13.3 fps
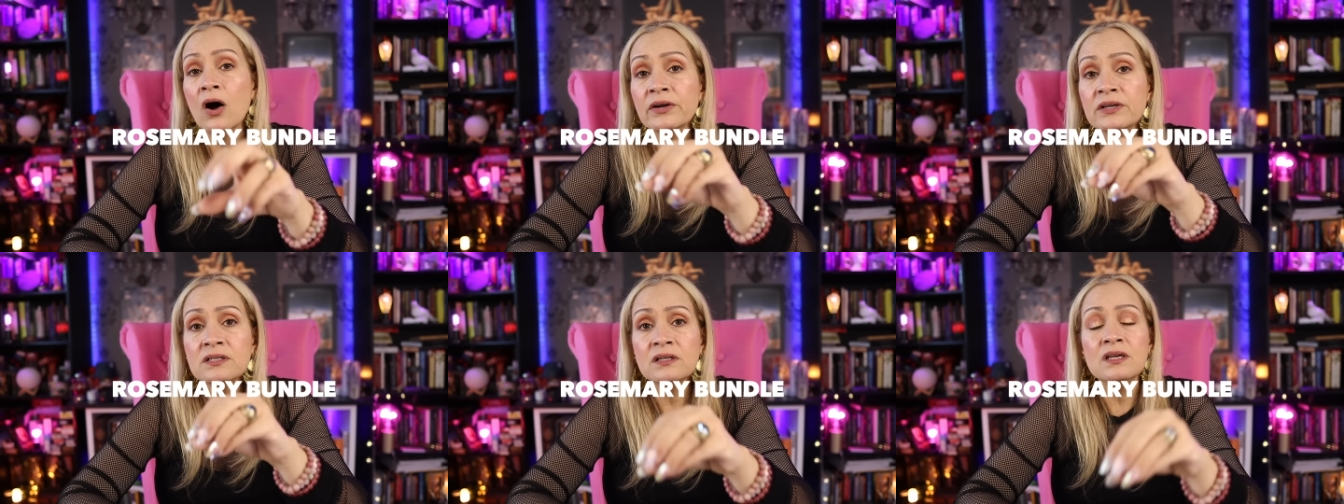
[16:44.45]

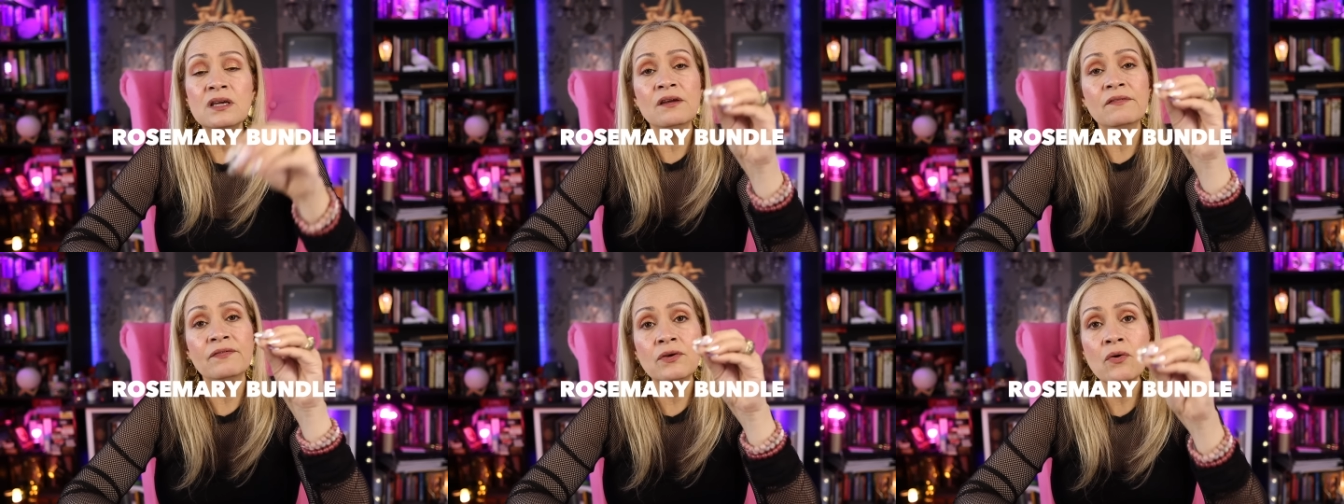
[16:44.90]
Honestly,
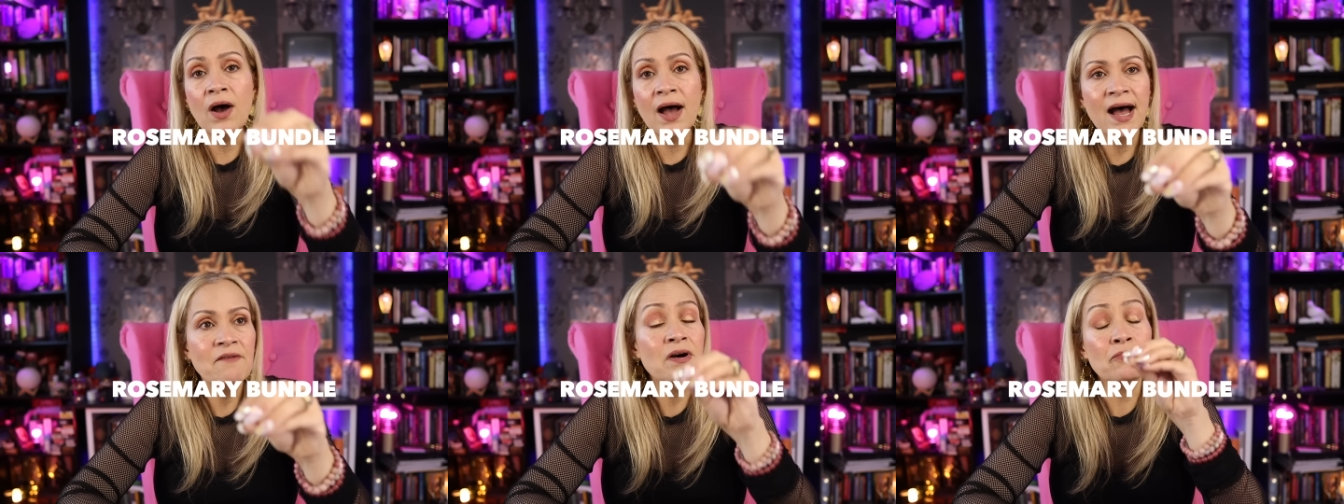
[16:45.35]
if you
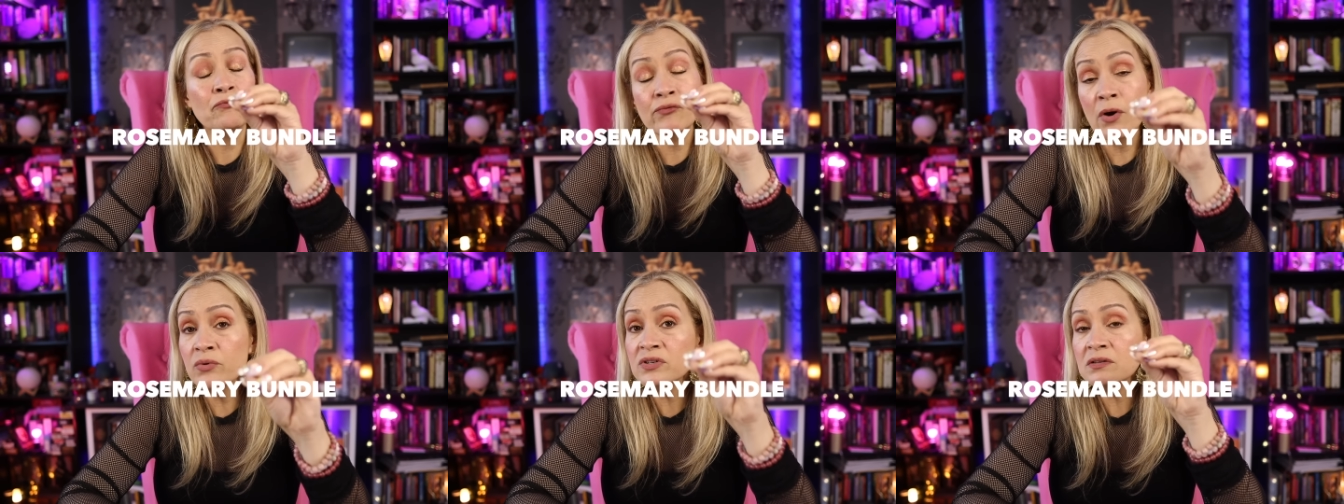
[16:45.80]
have a
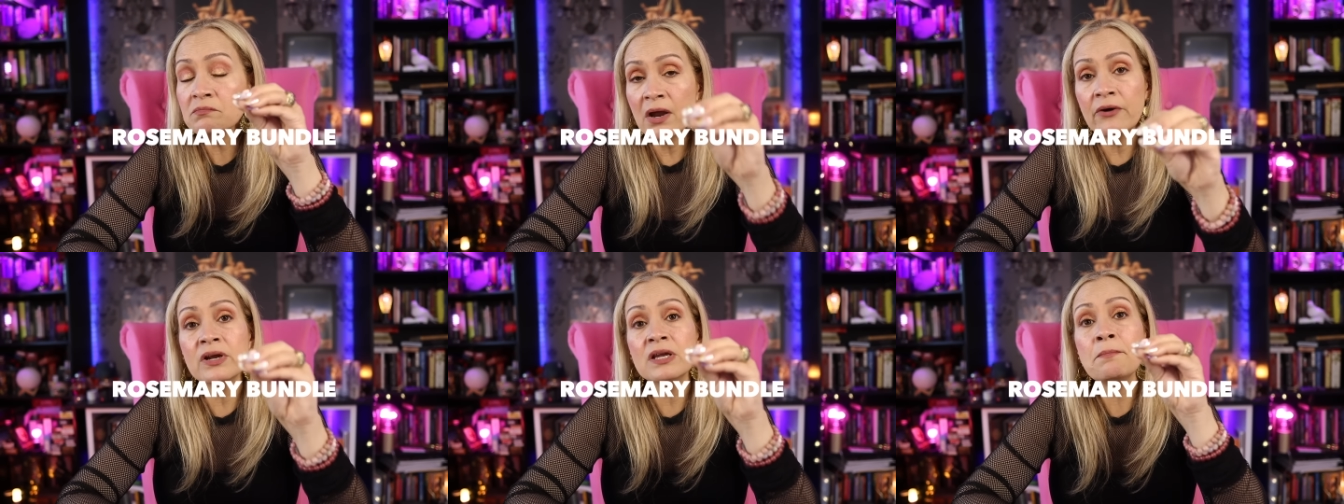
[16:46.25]

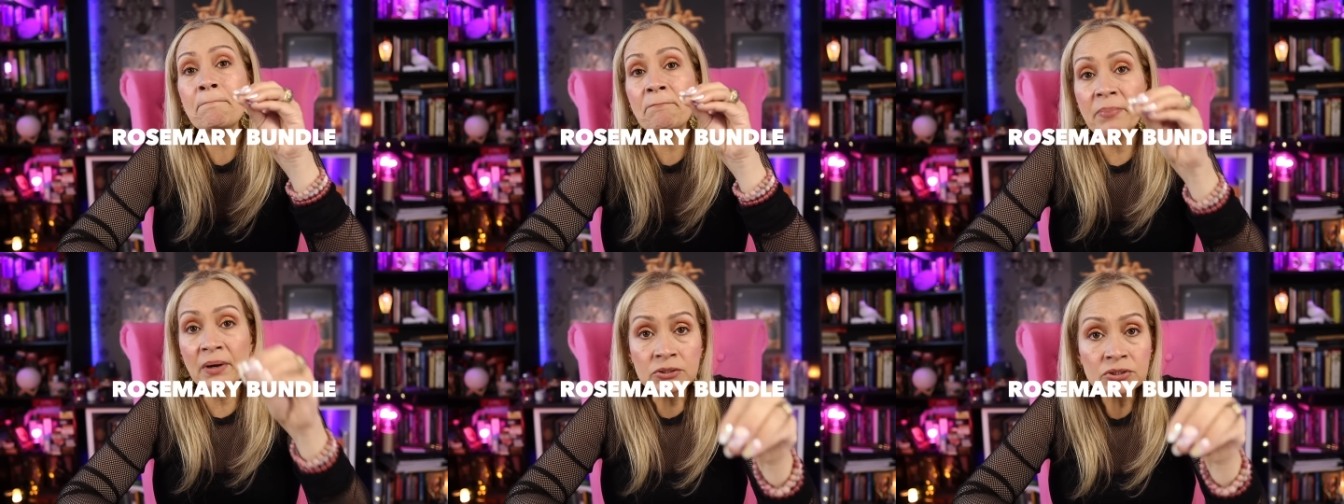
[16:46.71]
rosemary
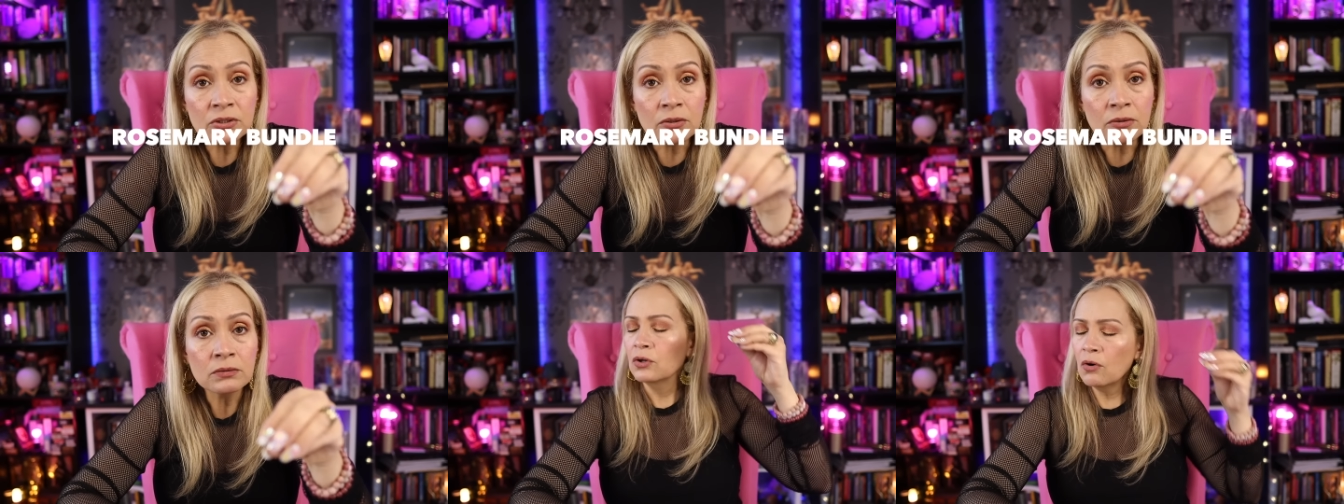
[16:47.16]

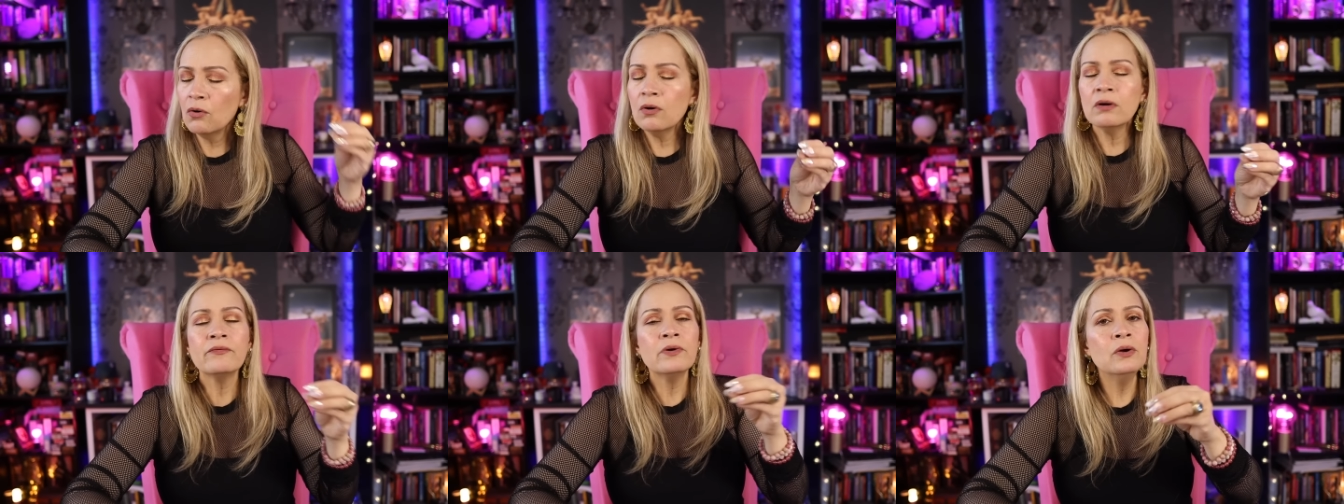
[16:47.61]
bundle, go
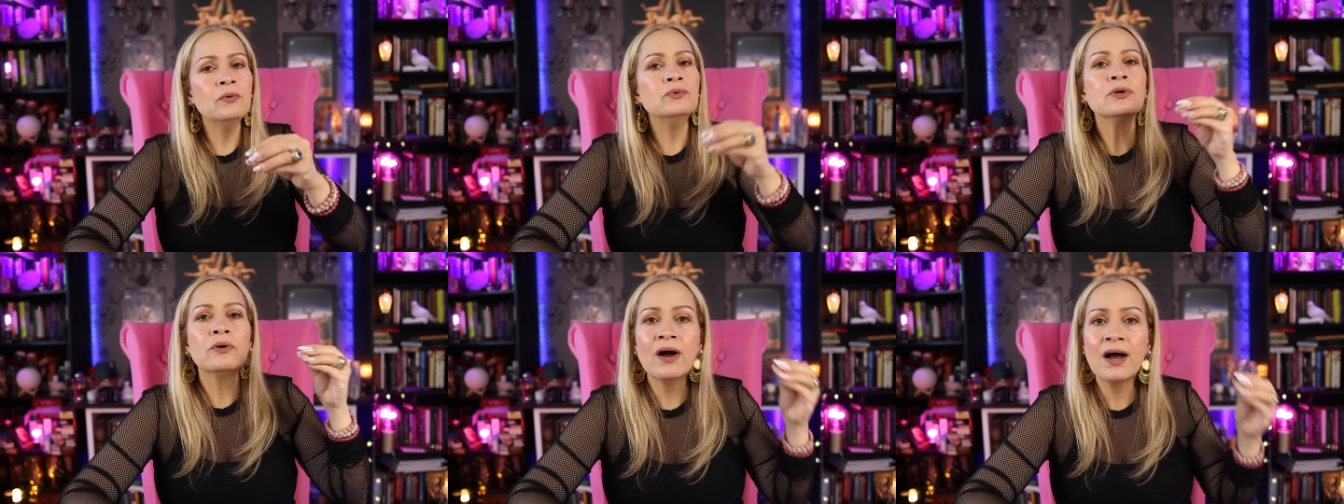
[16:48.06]
around
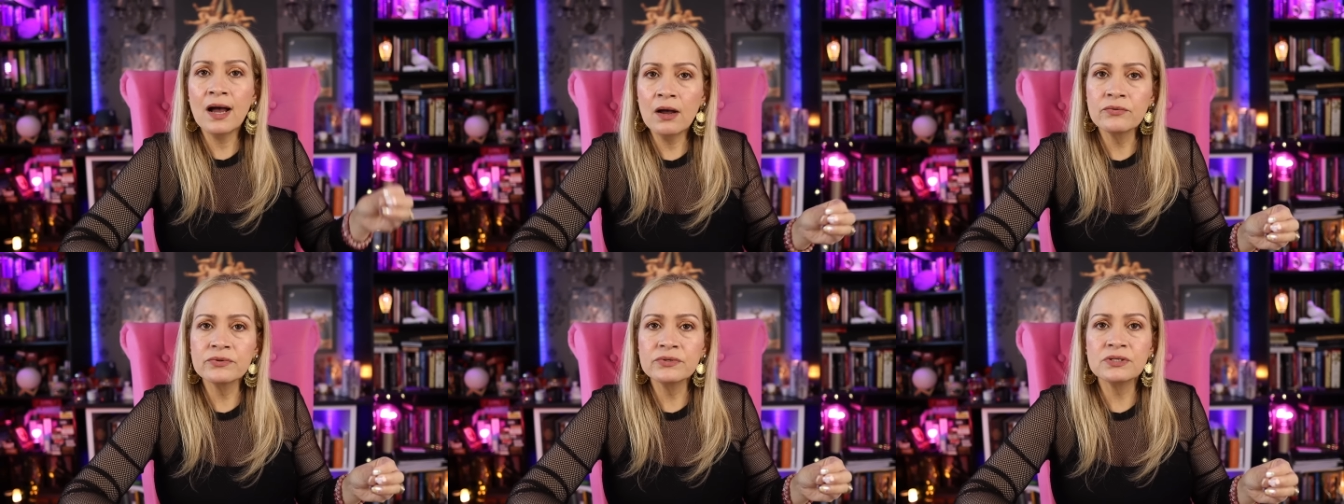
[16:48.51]
your
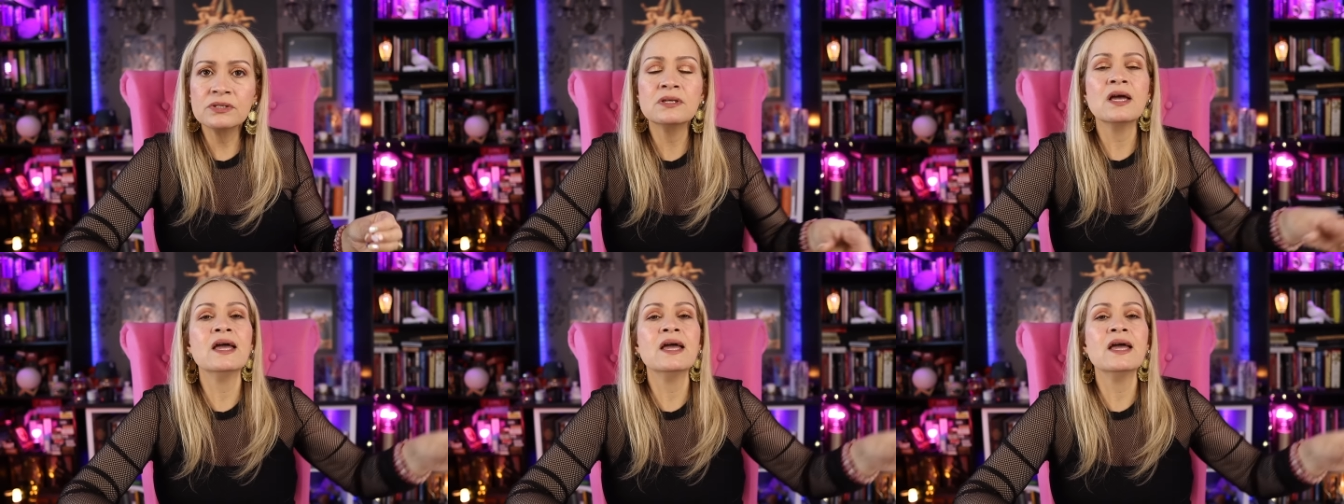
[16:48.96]
house